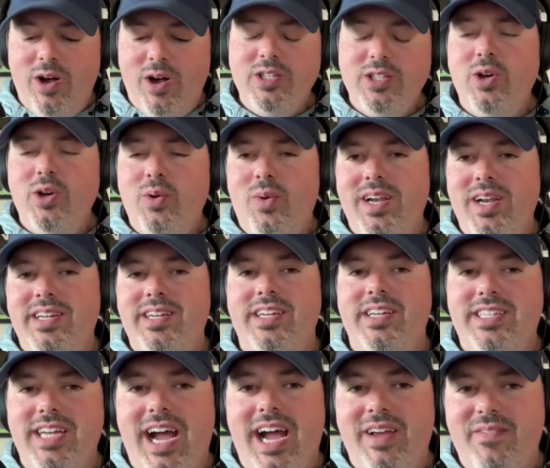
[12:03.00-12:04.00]
also wanted to
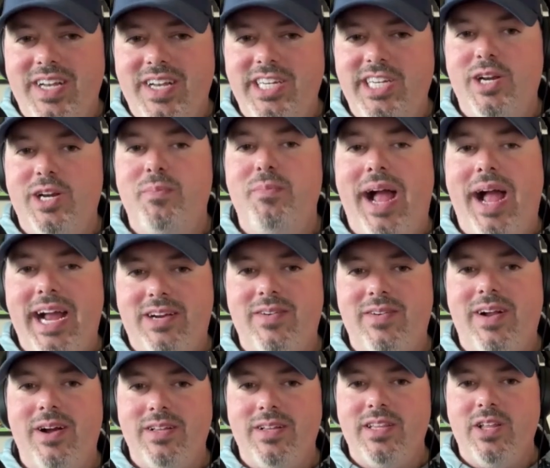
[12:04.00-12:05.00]
dive into your
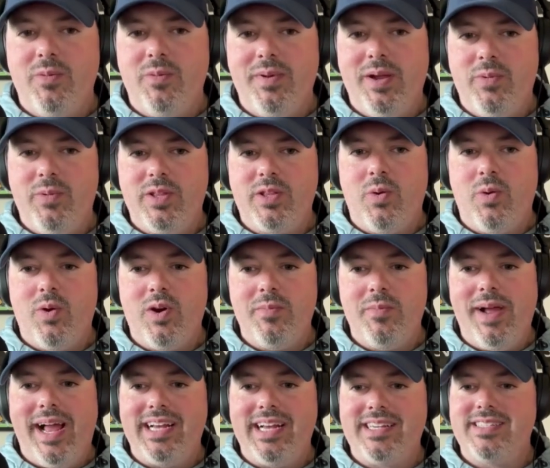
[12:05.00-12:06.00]
background a little bit with
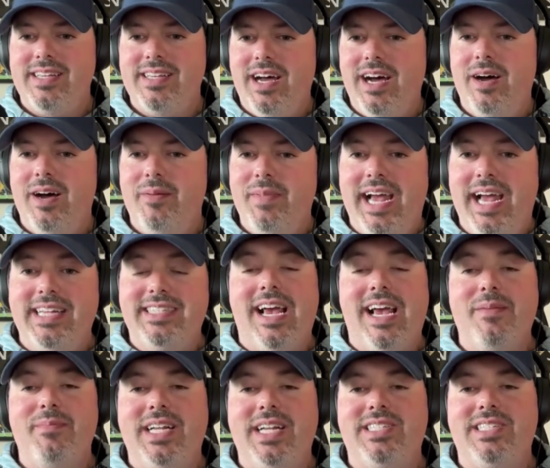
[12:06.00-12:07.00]
quarterbacks. As
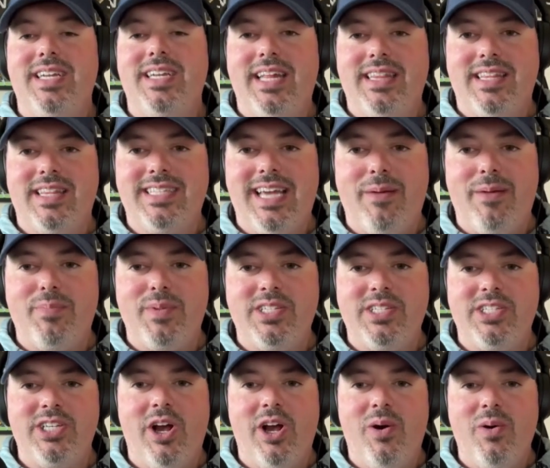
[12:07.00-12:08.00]
I mentioned at the top of the
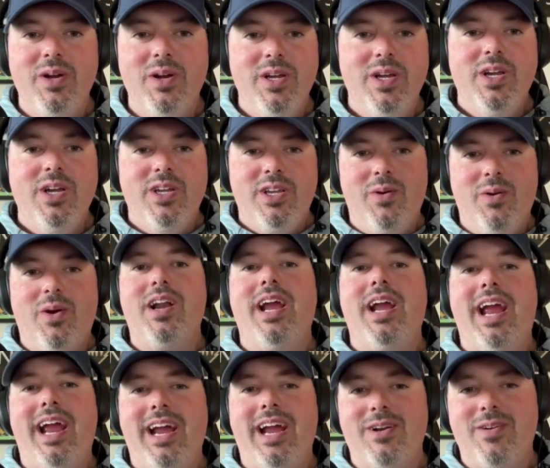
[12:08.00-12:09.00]
show, you
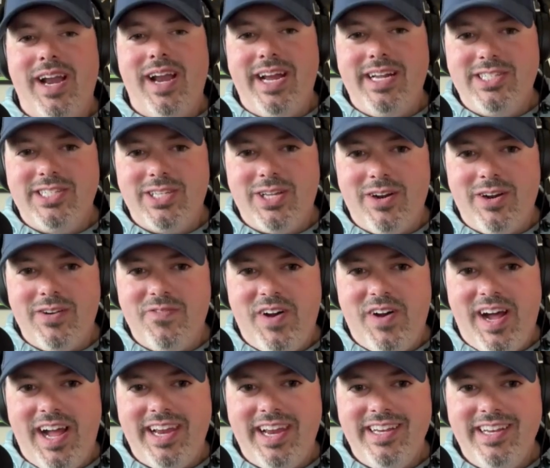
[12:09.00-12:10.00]
are air raid
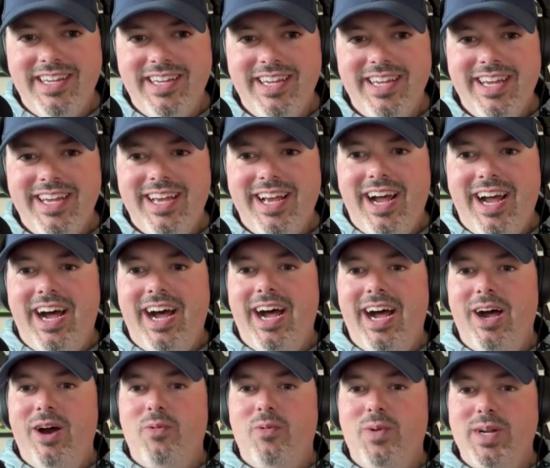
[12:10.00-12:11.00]
certified,
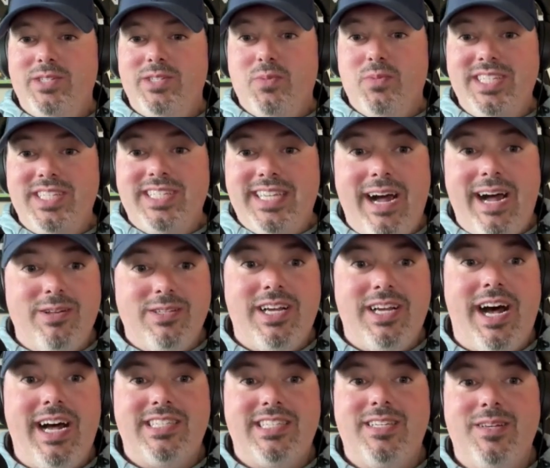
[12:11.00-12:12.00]
which sounds
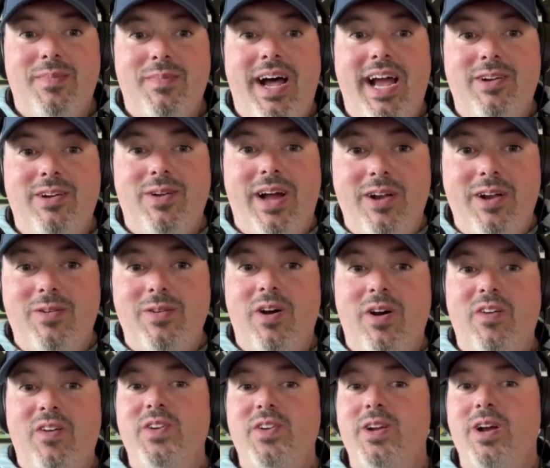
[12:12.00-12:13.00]
awesome. I don't
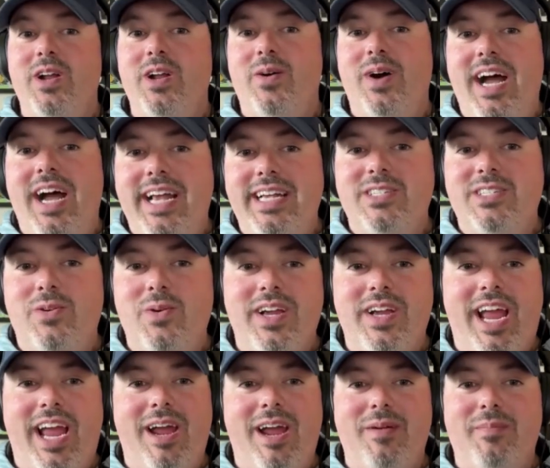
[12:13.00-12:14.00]
know if you go to a high school
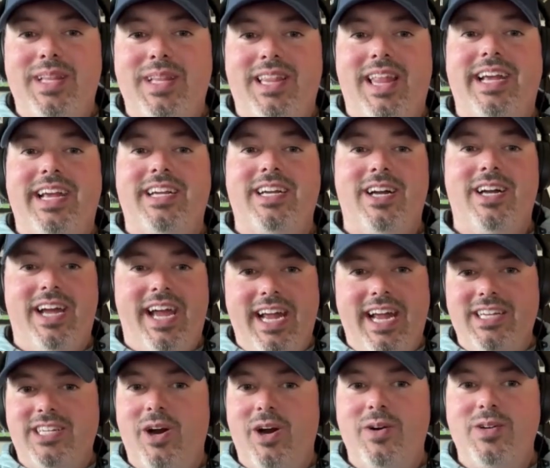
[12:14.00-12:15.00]
game and like a
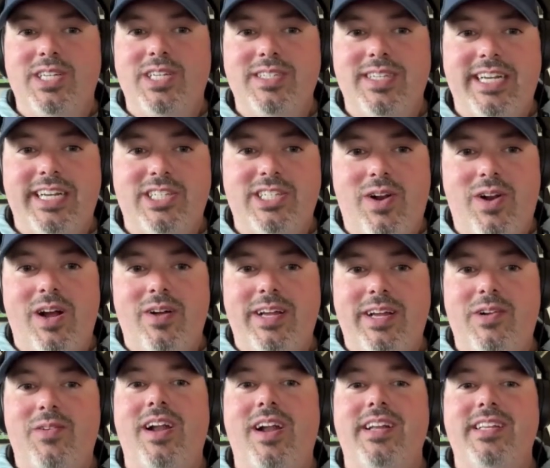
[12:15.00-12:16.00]
head coach is like
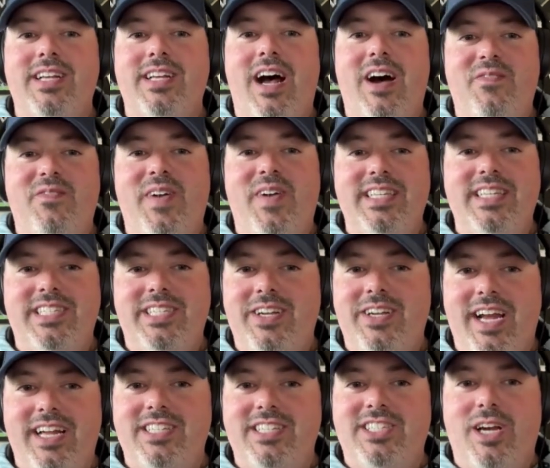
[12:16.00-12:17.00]
struggling to run his offense and
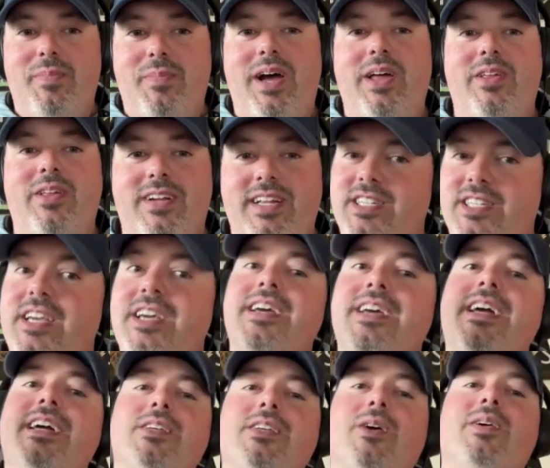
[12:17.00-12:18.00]
you kind of jump out there. It's
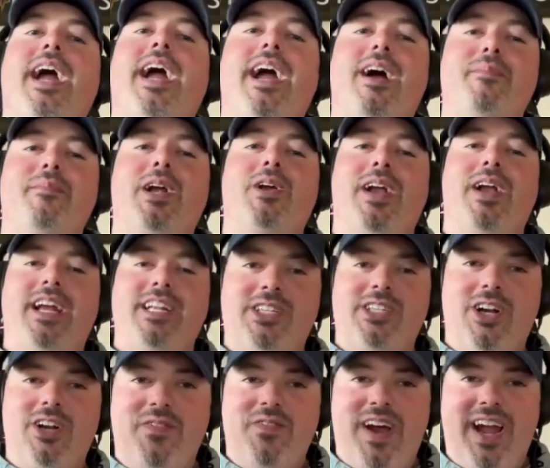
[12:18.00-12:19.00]
okay. I'm air raid
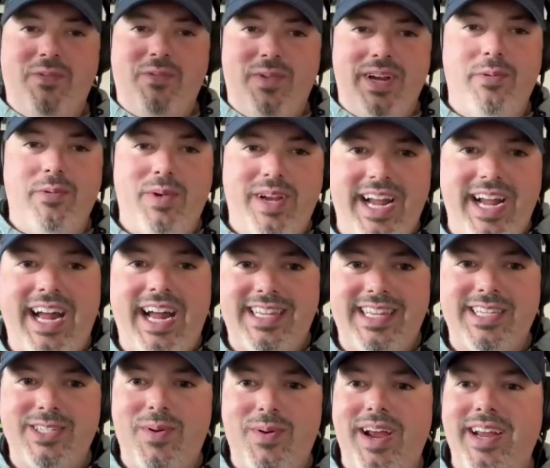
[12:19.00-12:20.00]
certified. We got
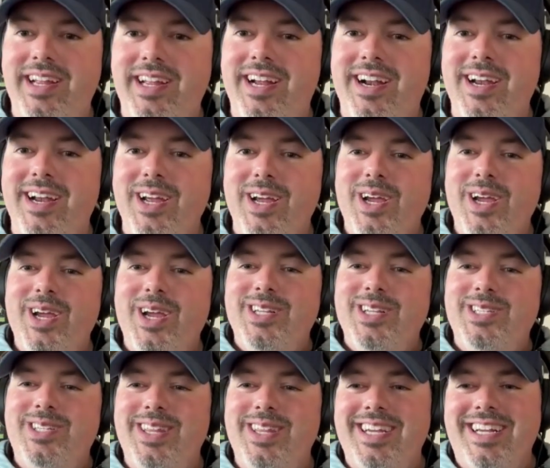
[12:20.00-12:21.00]
this right here.
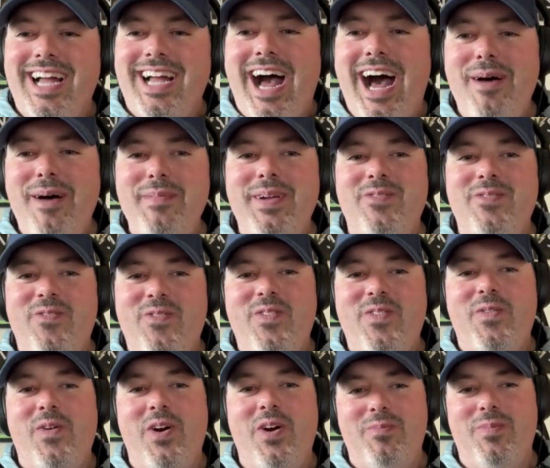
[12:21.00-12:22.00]
To the common
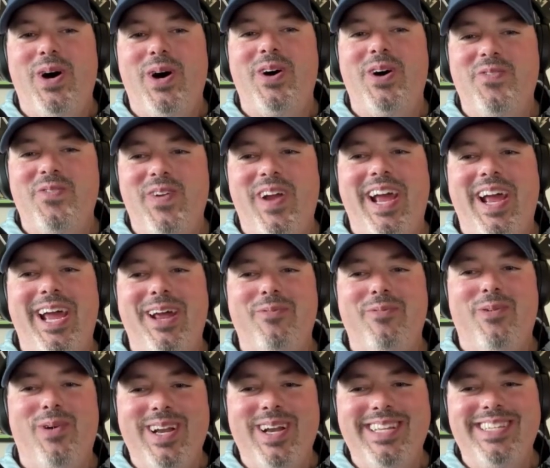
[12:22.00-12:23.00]
football
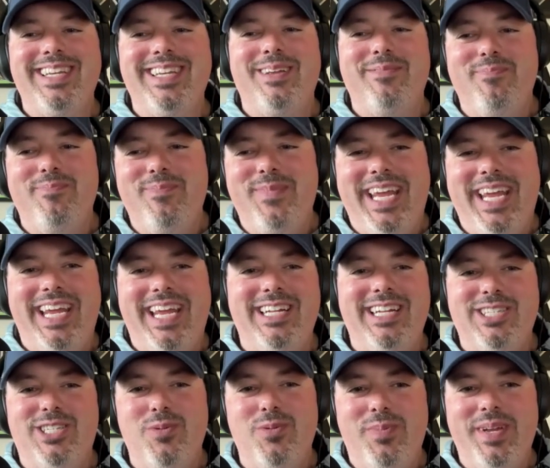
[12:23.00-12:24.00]
fan, what does it
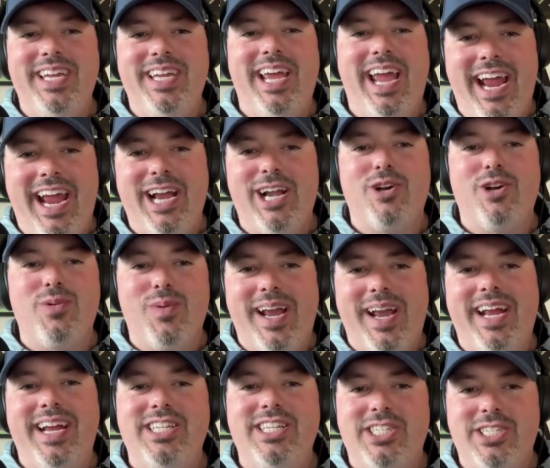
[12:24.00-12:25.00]
mean to be air
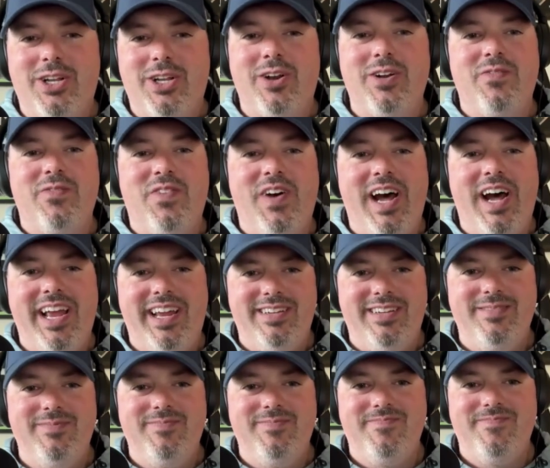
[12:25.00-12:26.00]
raid certified?